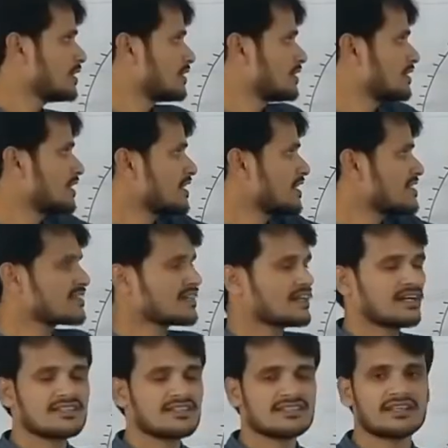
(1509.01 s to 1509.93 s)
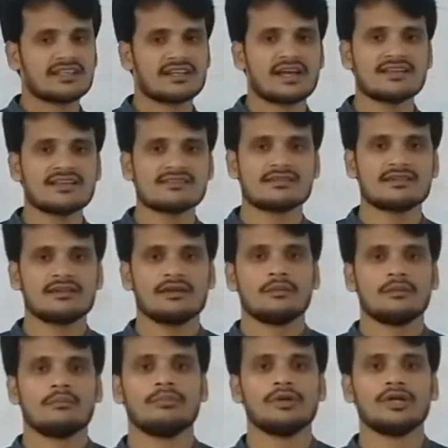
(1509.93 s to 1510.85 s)
that is considered as
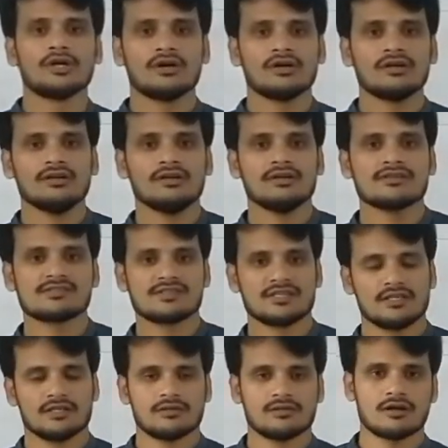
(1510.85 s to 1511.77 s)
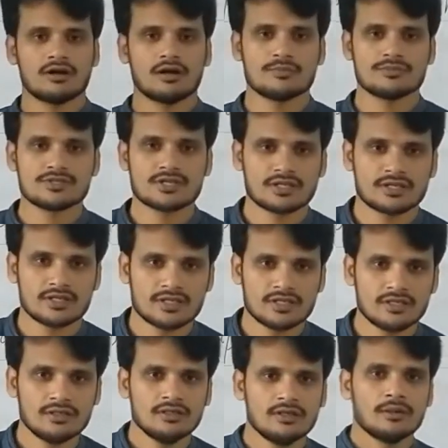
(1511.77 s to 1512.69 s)
beyond C, object
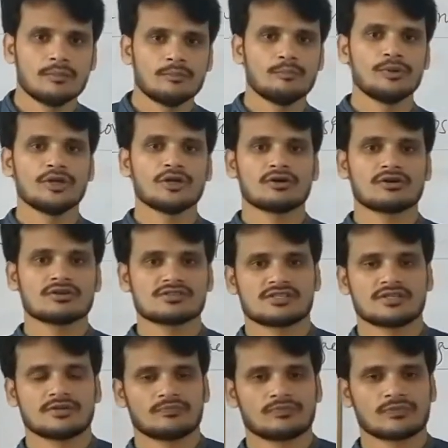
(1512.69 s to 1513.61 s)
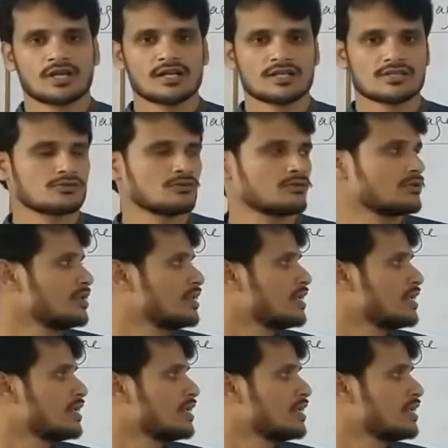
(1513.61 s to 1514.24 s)
at beyond C. Understood?